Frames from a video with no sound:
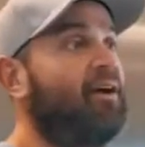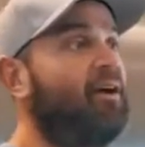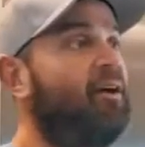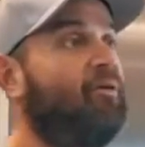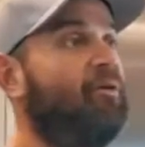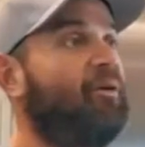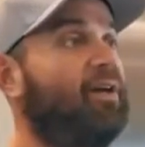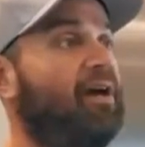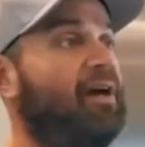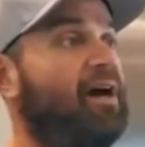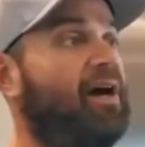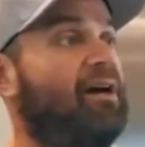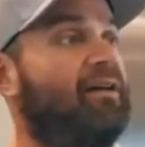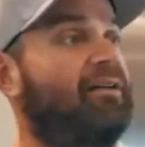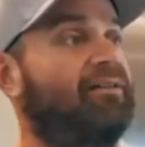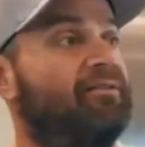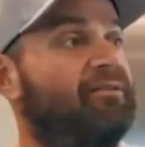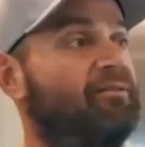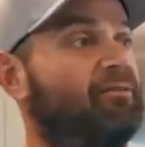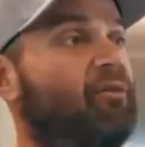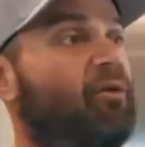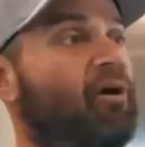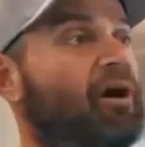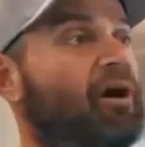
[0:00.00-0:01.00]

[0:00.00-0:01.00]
We got some